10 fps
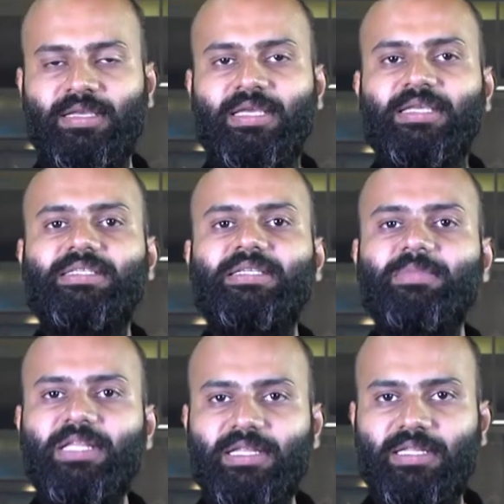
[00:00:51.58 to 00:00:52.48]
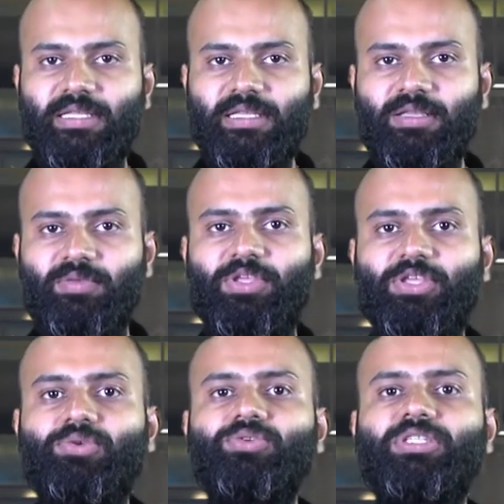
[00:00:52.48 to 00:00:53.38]
Similarly, we
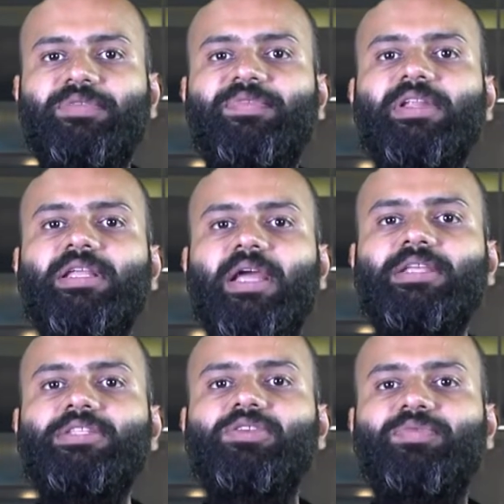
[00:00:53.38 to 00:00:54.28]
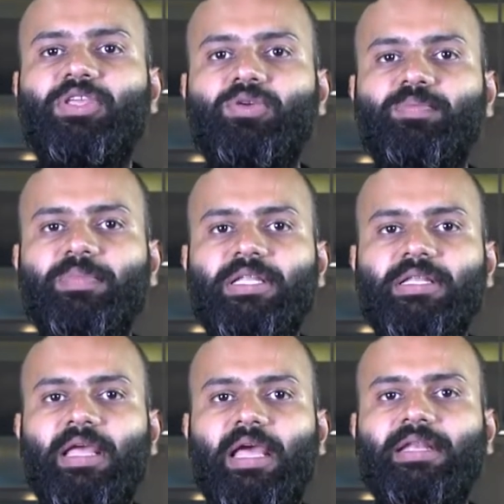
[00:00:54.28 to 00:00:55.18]
use different kinds of equipment
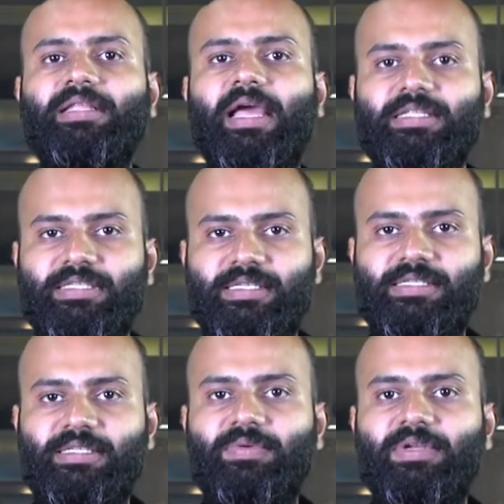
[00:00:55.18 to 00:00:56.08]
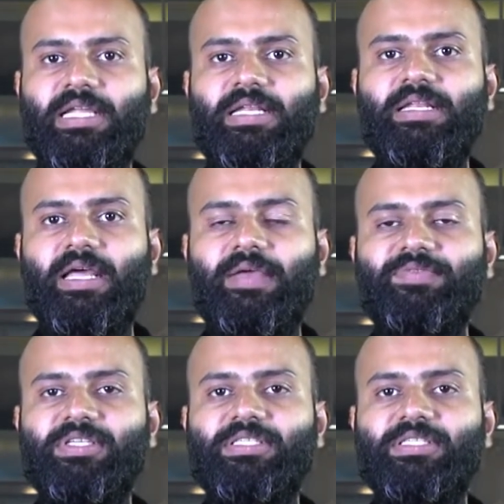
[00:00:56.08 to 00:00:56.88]
and gadgets in our daily life such